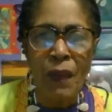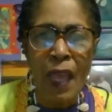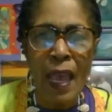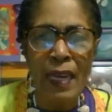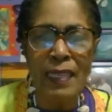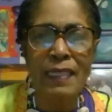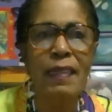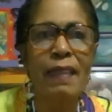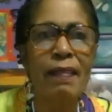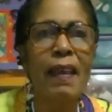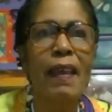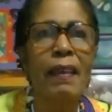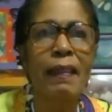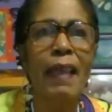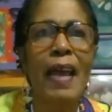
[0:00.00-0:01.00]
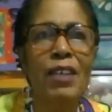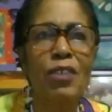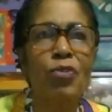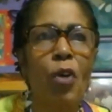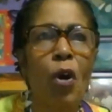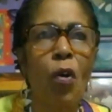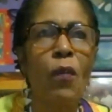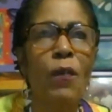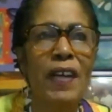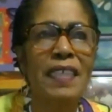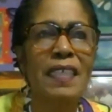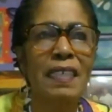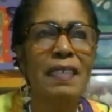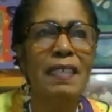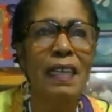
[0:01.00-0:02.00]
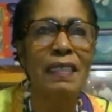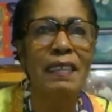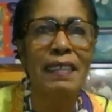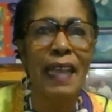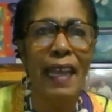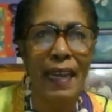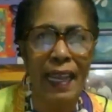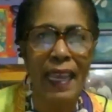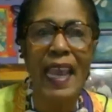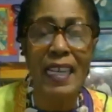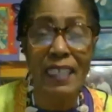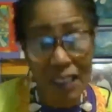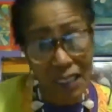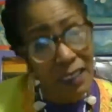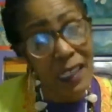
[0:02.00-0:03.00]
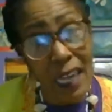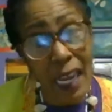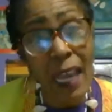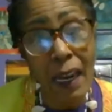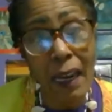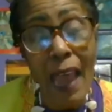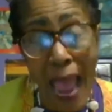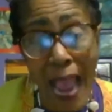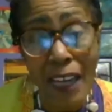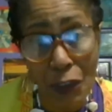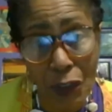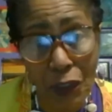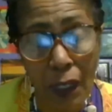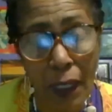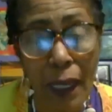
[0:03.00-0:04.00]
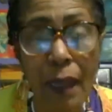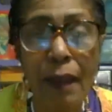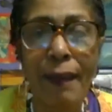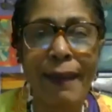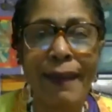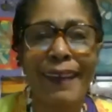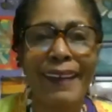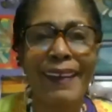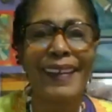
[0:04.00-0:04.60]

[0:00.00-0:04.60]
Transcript: And it's the thing that drove us in such dedication to get, actually,